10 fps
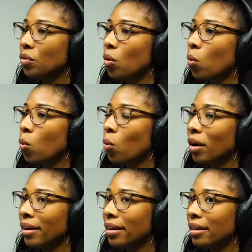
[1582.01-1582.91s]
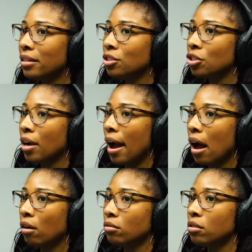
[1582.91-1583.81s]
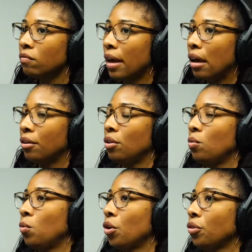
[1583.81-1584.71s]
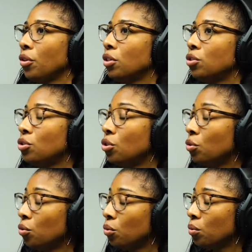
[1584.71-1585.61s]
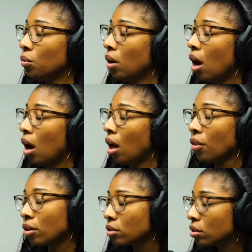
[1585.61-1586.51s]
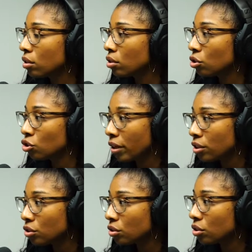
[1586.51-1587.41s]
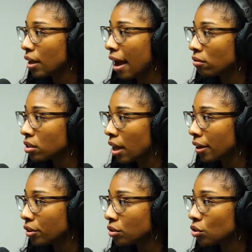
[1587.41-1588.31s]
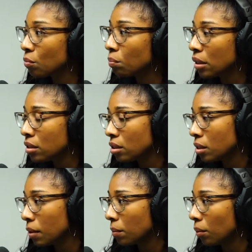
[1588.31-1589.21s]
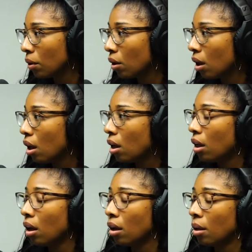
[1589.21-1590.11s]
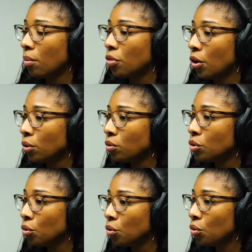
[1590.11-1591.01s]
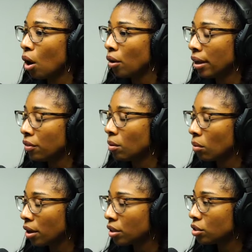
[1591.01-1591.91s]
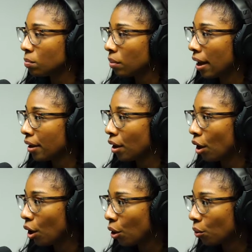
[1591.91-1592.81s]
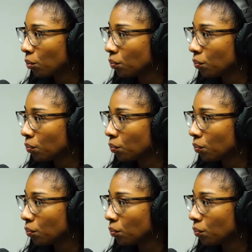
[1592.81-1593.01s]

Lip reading: what is your house value worth to others, to strangers, to outsiders, to business people? Those who are in the market to buy a home,